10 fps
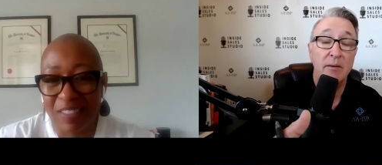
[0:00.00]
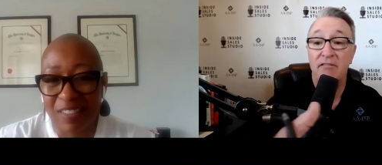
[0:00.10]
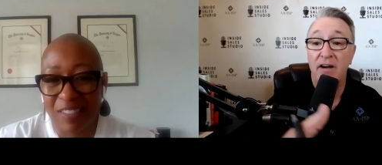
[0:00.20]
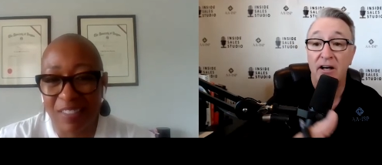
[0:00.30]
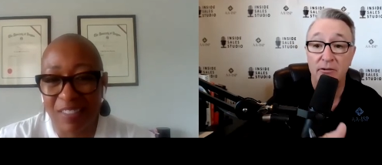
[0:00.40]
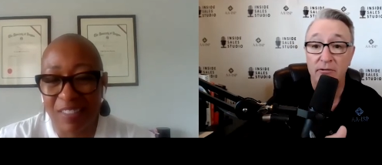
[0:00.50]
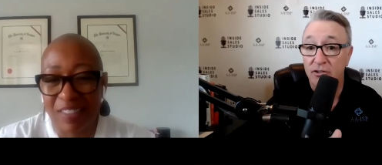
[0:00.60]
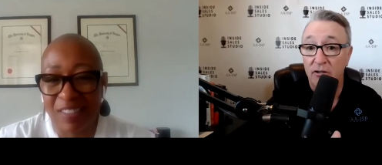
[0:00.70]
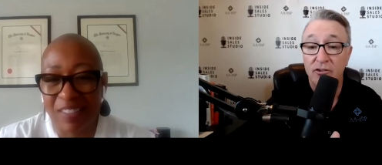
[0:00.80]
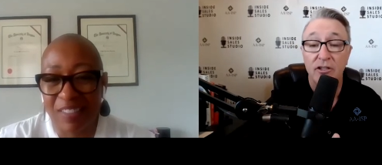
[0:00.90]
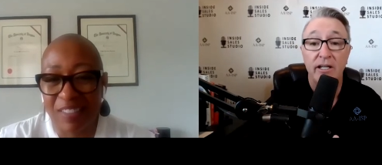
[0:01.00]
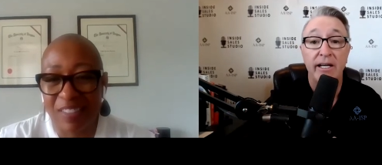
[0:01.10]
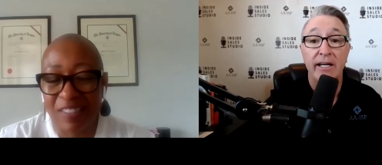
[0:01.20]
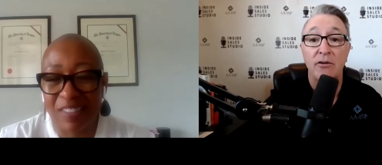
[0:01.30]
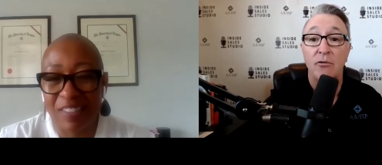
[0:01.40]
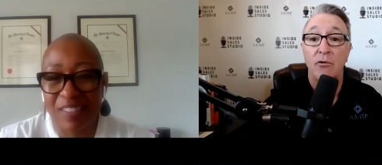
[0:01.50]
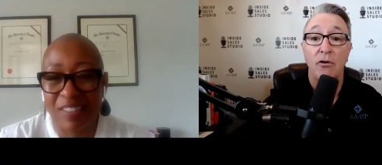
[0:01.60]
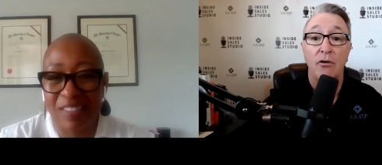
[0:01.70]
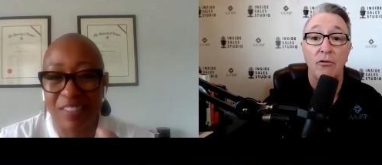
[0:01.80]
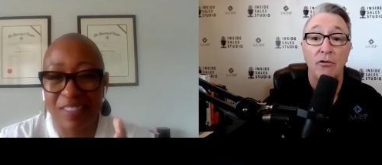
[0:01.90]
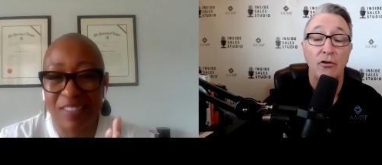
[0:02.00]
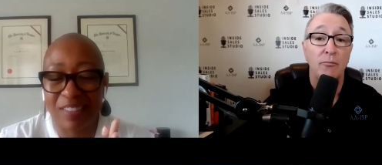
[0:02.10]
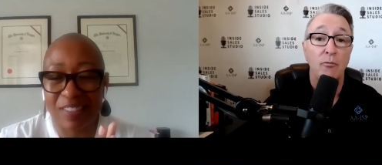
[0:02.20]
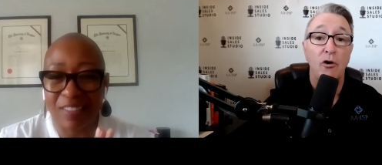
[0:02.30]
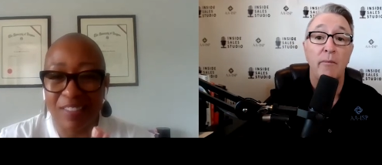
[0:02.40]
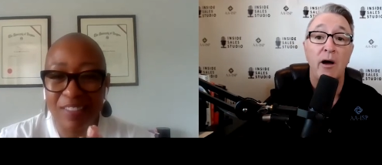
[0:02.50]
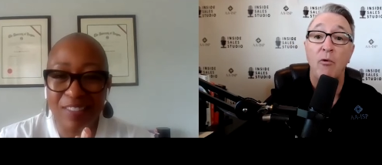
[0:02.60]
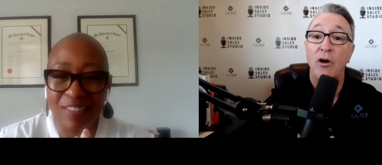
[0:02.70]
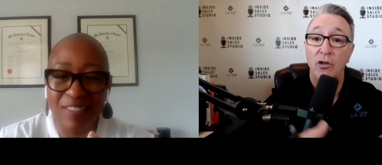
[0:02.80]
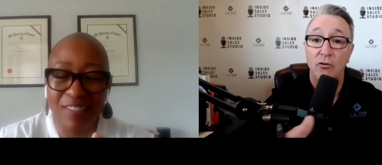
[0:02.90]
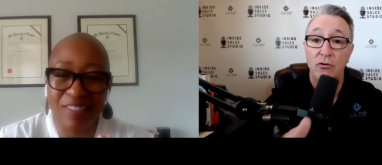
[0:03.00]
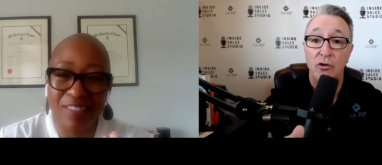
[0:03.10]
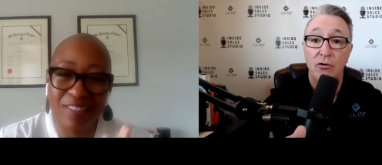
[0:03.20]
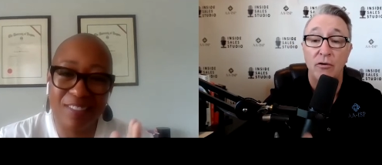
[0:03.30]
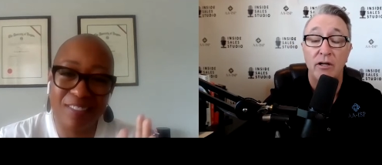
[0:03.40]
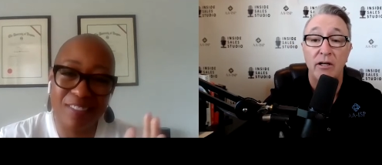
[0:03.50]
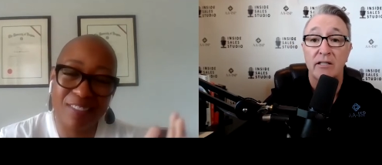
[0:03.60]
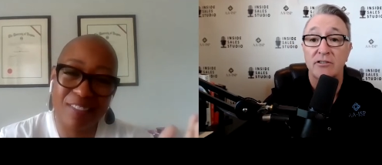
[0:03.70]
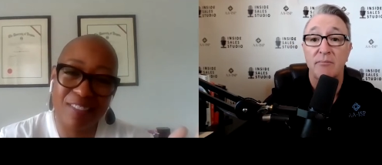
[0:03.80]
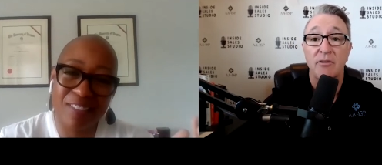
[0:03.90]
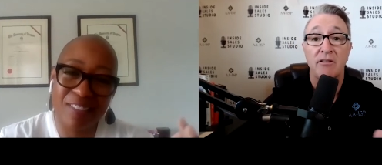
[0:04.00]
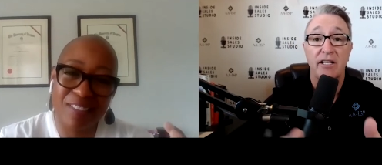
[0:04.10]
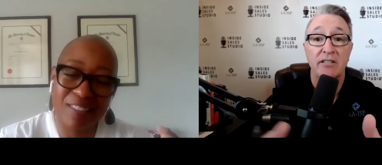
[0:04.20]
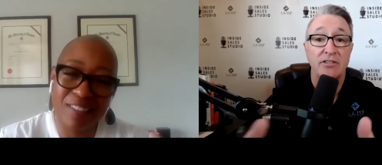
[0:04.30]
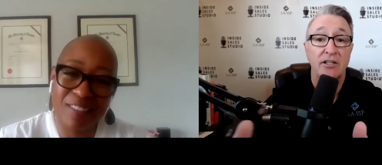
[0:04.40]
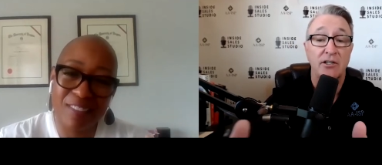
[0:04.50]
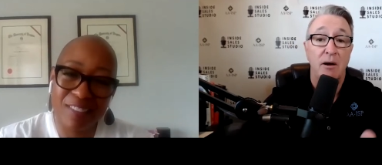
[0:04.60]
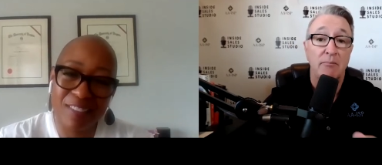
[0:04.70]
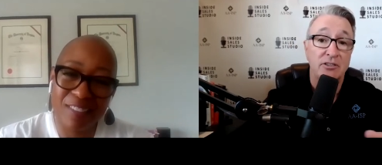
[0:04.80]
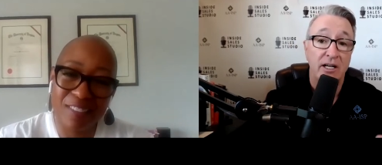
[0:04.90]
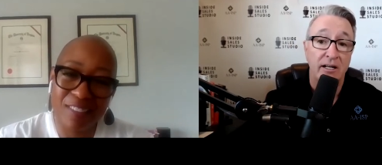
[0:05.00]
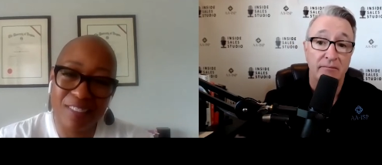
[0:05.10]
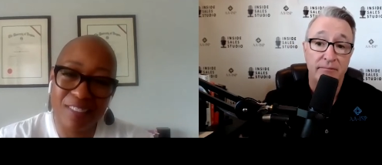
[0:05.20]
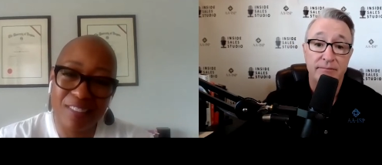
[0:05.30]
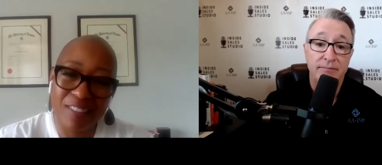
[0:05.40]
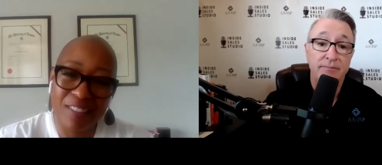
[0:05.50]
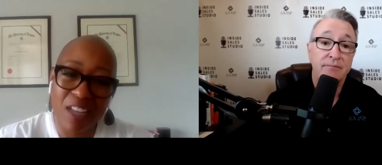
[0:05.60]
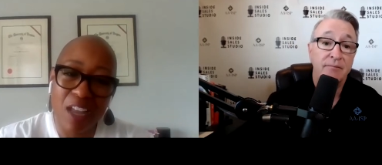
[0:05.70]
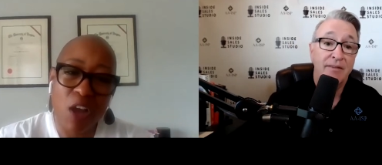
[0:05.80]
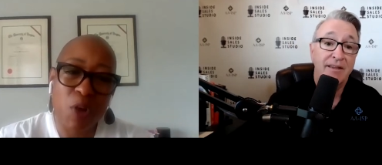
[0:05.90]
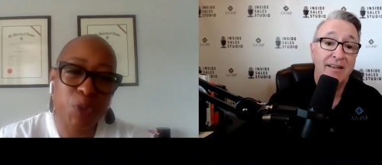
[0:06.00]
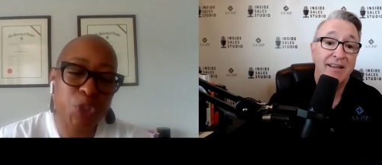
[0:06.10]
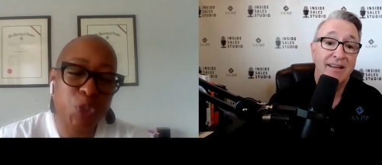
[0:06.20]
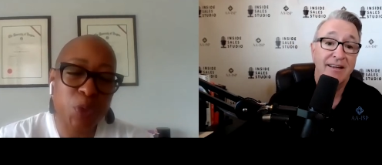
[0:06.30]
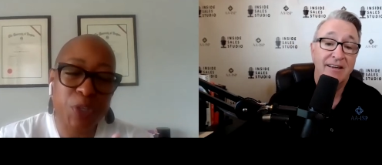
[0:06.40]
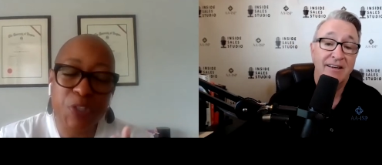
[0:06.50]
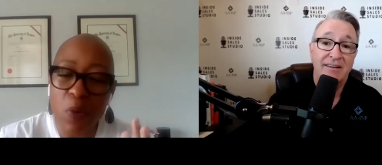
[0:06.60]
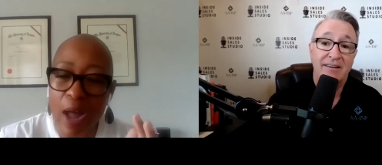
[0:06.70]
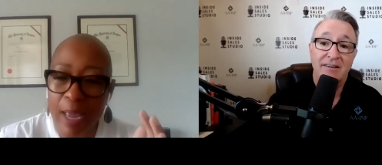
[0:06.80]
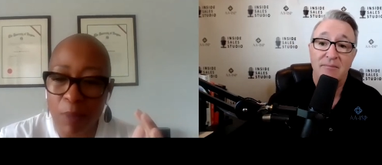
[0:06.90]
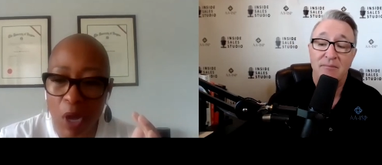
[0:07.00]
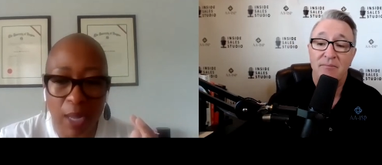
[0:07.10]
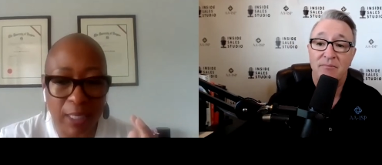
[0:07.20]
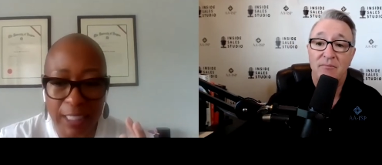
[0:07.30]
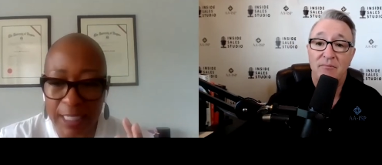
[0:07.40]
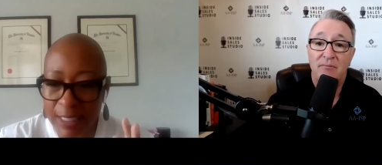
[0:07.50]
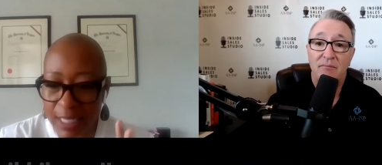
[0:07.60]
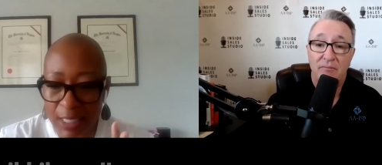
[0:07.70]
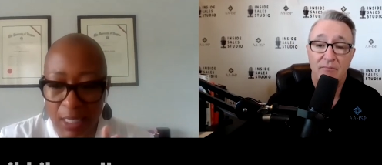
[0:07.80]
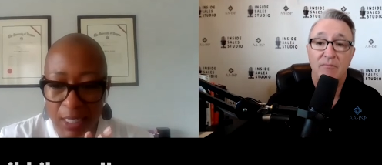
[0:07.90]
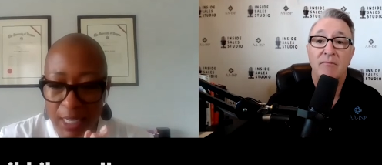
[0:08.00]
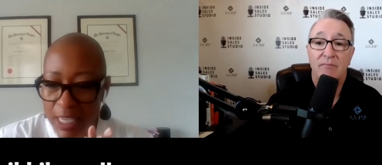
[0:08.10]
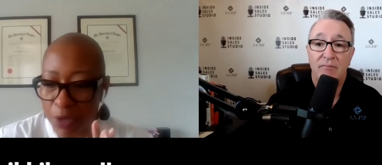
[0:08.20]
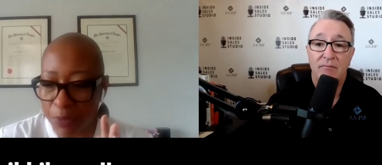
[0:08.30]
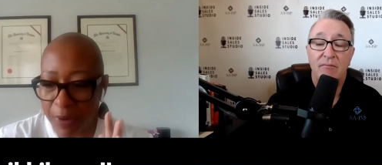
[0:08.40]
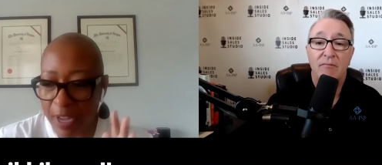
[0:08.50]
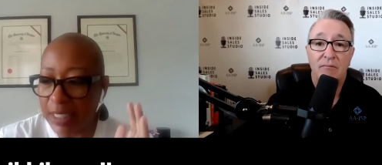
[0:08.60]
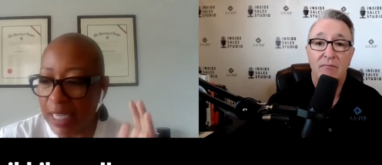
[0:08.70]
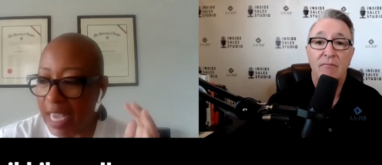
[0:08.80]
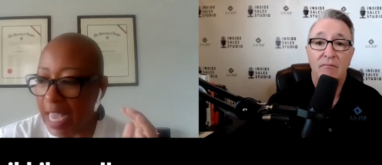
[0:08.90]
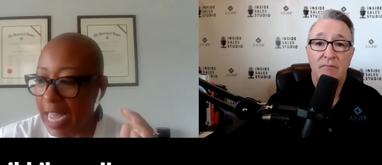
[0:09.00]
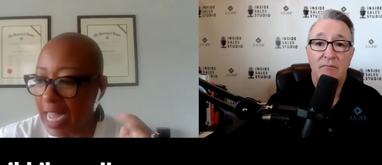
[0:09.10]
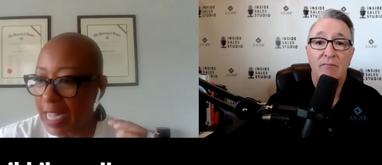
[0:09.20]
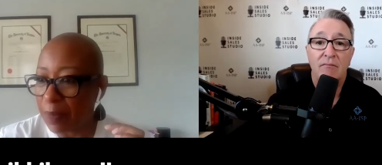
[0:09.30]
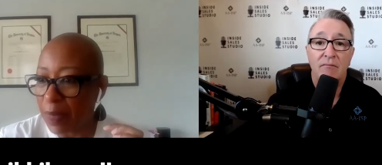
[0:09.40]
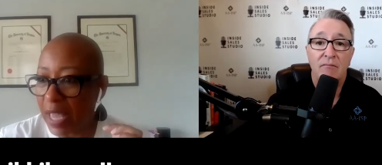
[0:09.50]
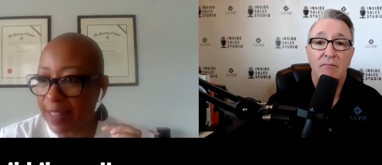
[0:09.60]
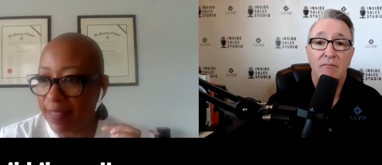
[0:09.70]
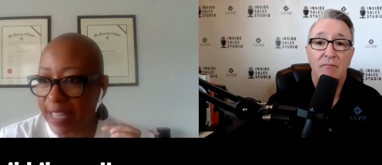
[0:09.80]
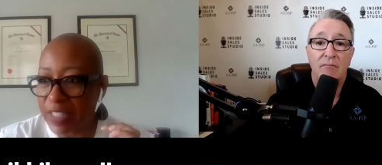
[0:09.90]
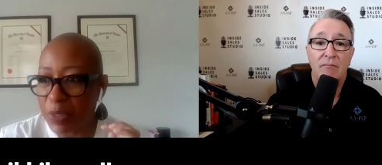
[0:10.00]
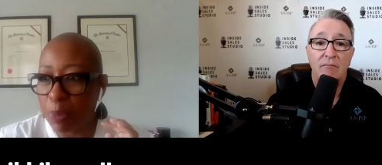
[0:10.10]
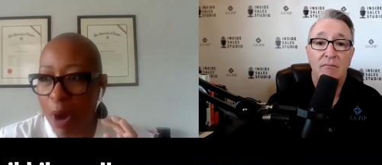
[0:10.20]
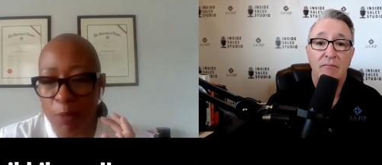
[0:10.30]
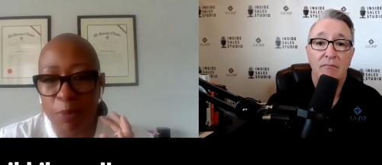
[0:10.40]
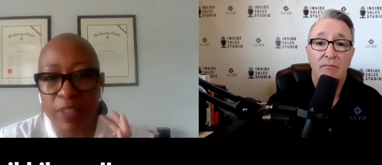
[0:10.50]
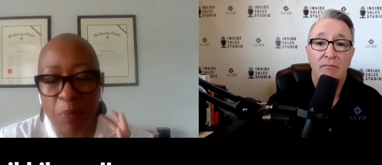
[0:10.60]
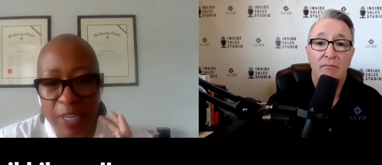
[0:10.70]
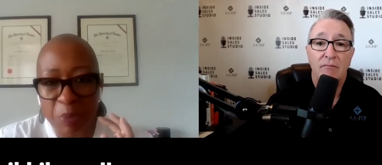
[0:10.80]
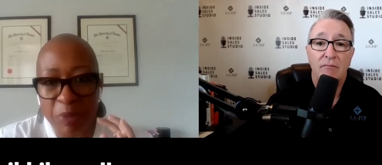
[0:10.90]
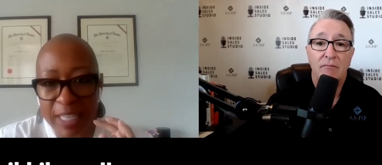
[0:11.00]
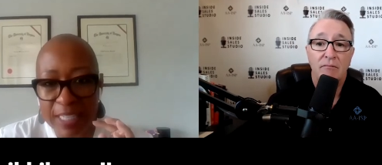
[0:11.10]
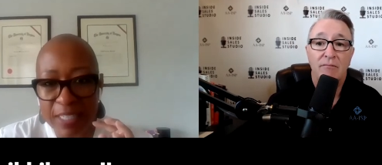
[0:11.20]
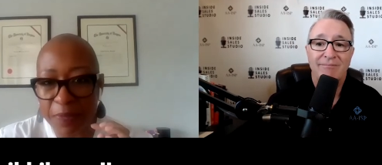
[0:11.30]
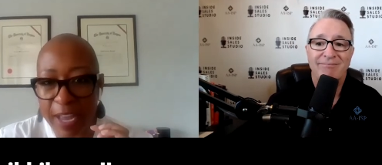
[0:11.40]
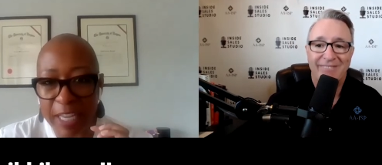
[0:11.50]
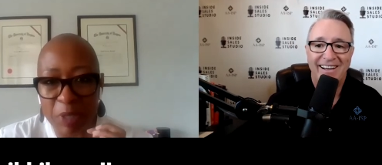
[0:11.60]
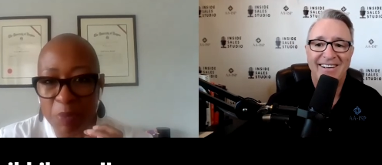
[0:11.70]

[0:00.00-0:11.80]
Speaker 1: follow you socially or learn more about what you do and, and some of the things that you represent
Speaker 2: oh sure so i'm on linkedin at nikki harrell um, and that's probably the best place to find me